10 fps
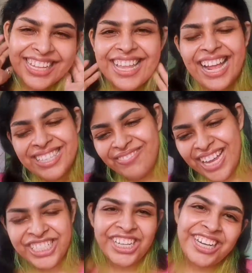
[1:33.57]
that's my
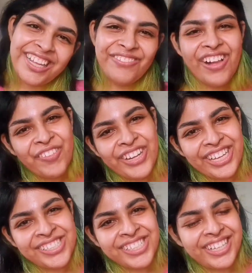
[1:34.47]
Chanel
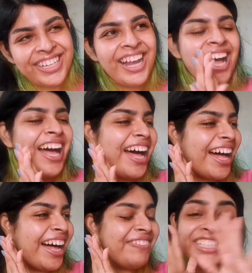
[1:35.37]
foundation.
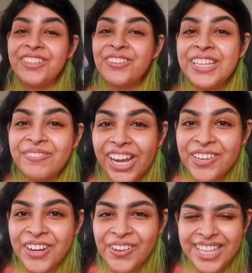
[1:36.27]
Uh, but you deep down
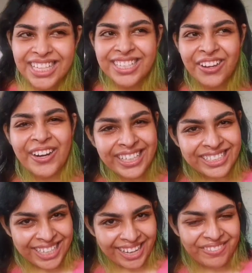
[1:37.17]
know that's your hidden
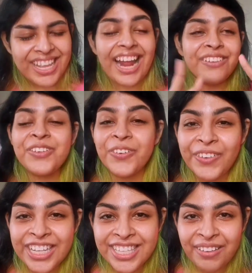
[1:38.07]
gems and you don't want
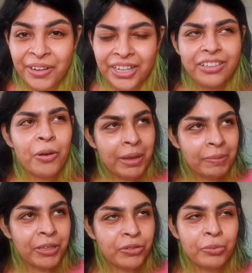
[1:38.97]
to say about it. Or maybe
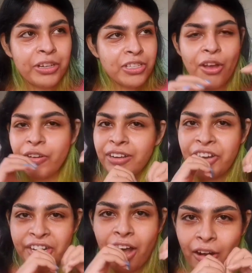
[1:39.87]
you do because you have a
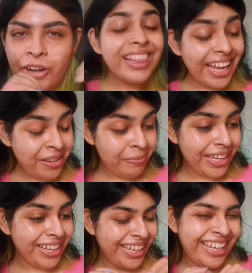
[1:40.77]
great heart like me.